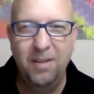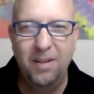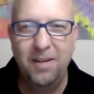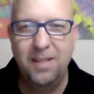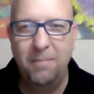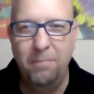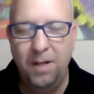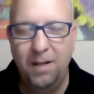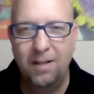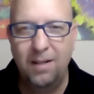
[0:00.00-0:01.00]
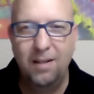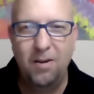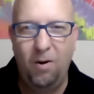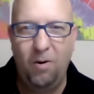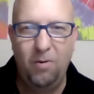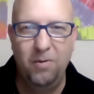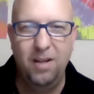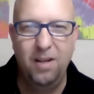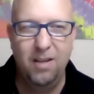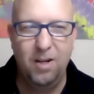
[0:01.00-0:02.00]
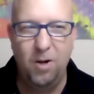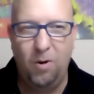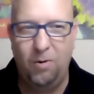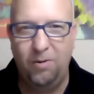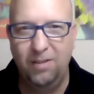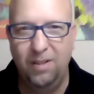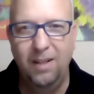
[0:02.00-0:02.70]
there is a book called The Goal.